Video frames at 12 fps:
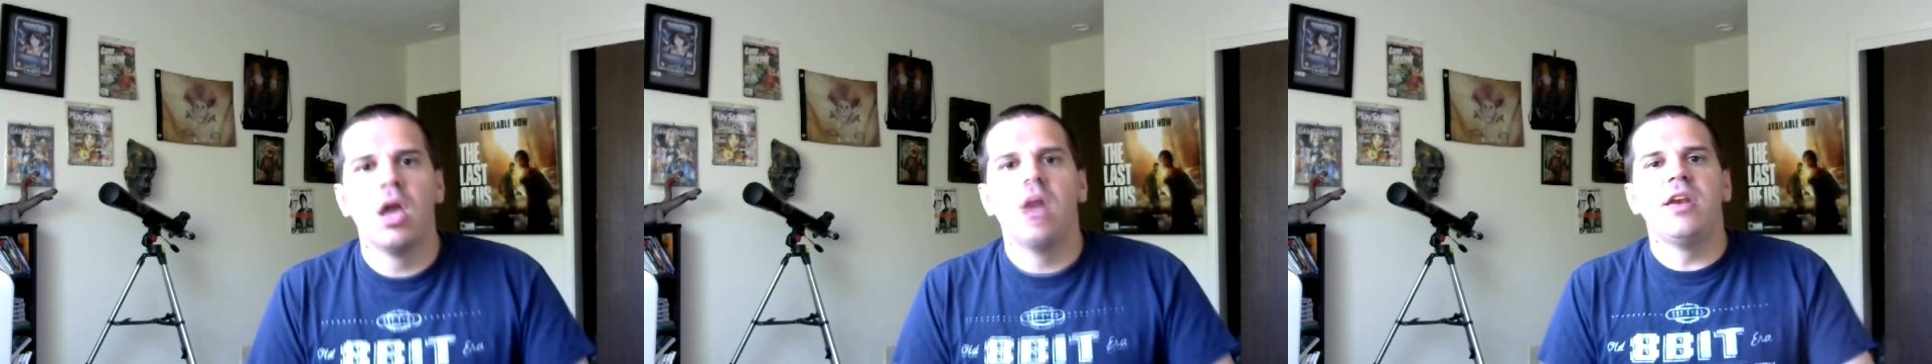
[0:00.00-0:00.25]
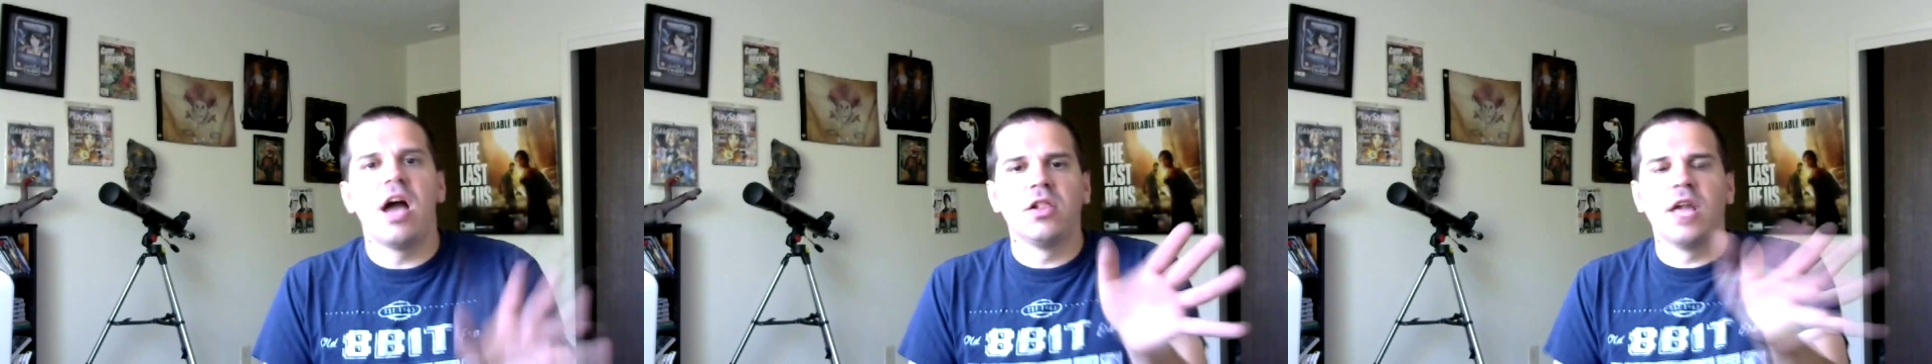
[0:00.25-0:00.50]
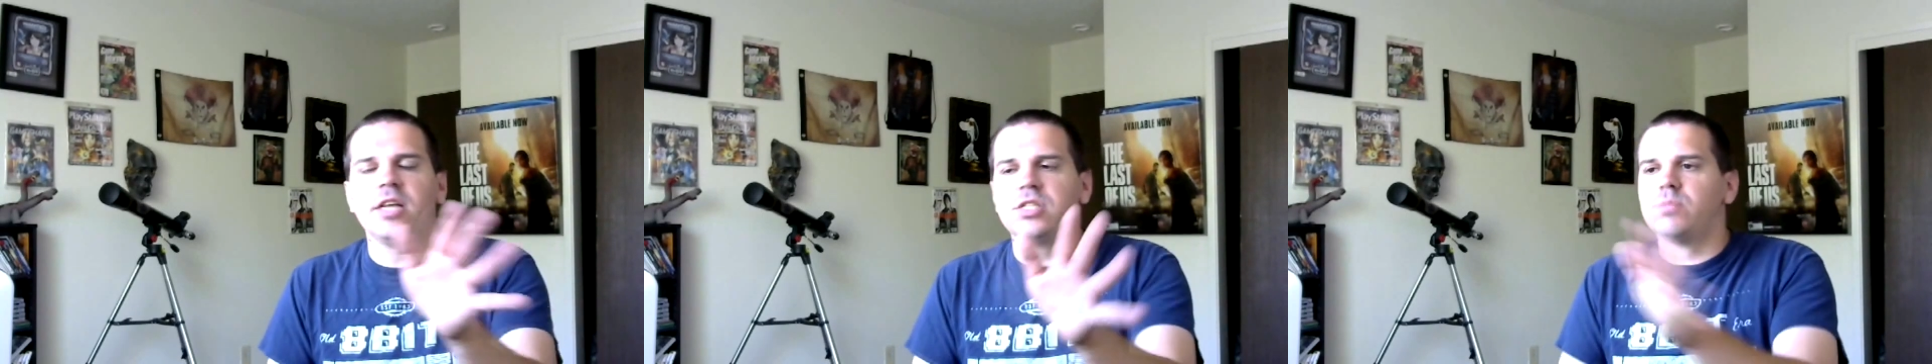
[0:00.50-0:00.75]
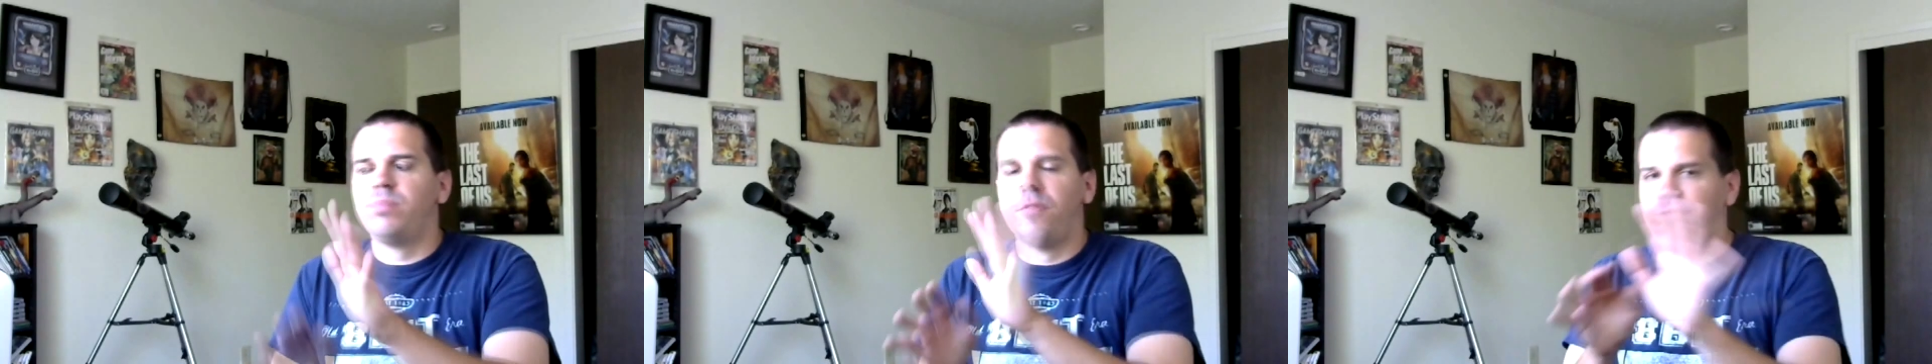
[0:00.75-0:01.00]
Now
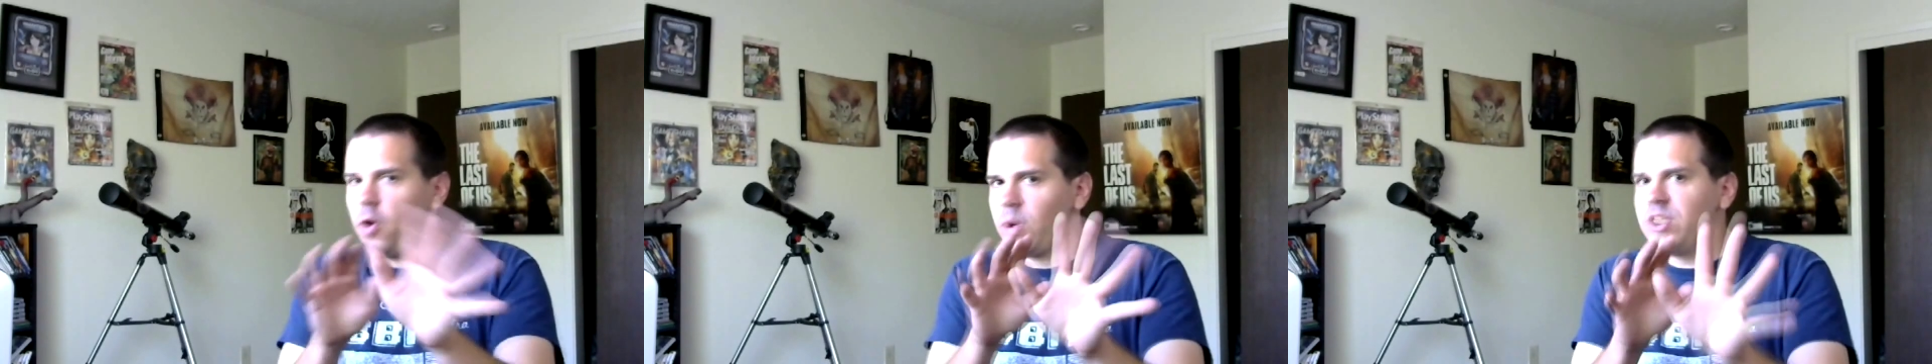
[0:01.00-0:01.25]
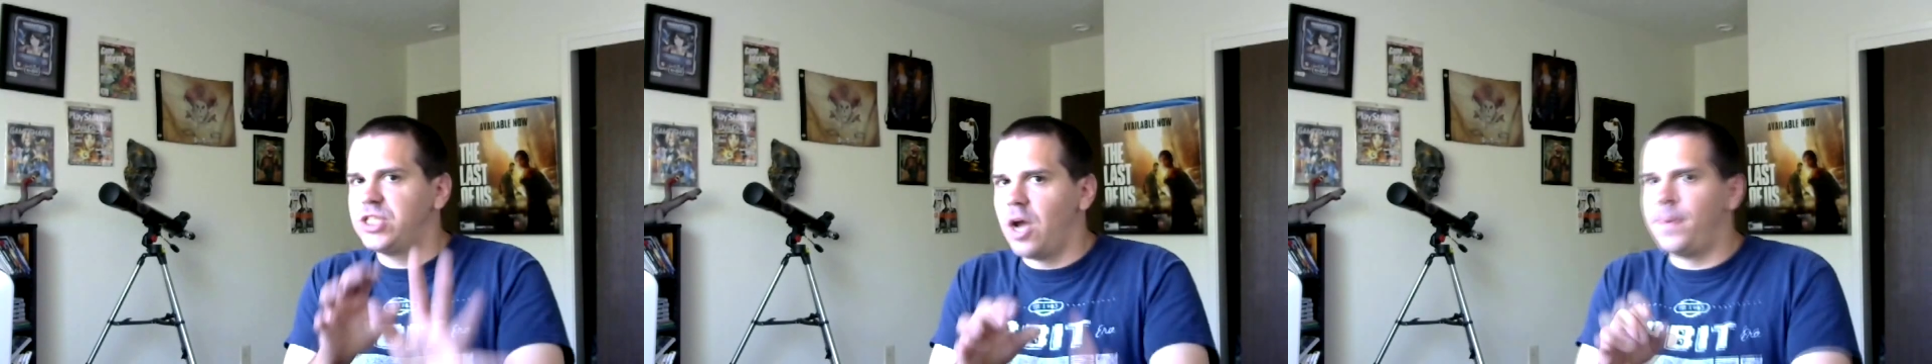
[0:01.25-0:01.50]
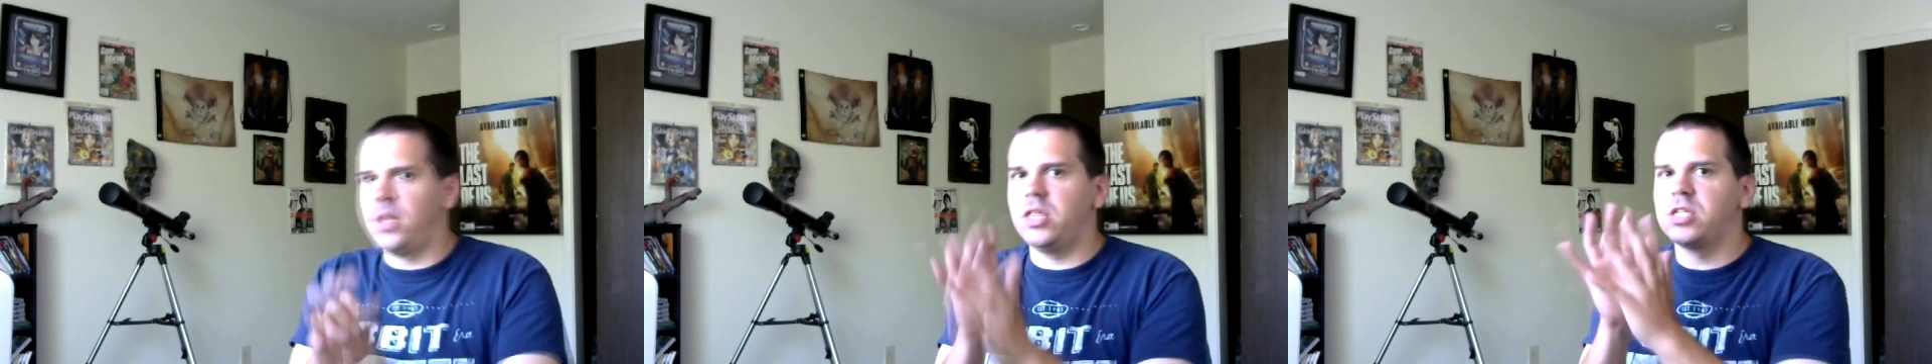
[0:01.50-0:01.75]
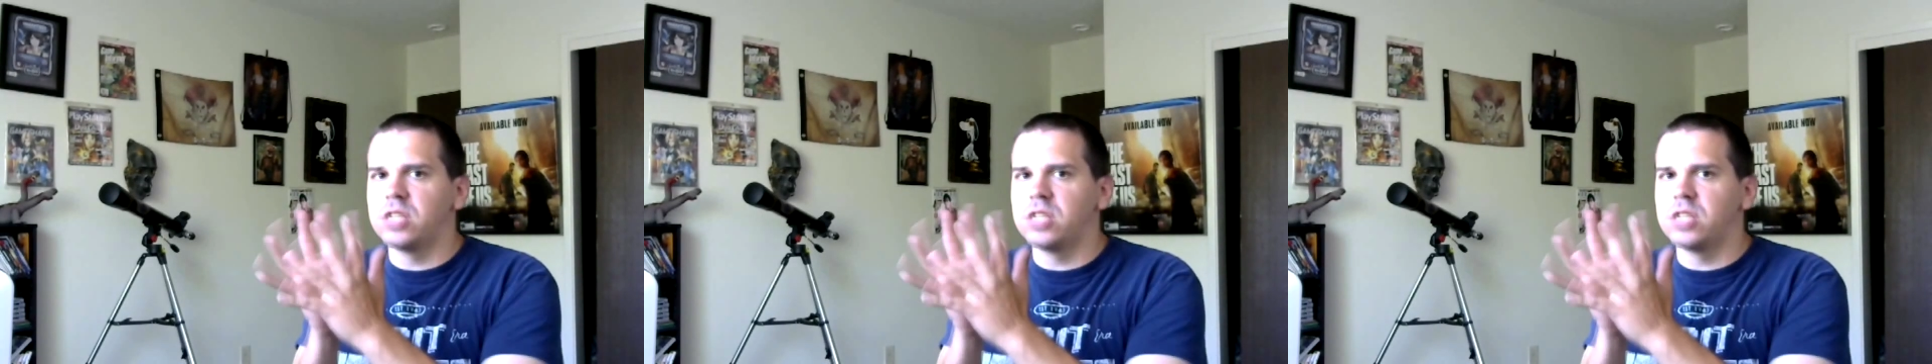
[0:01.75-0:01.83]
before we jump into this,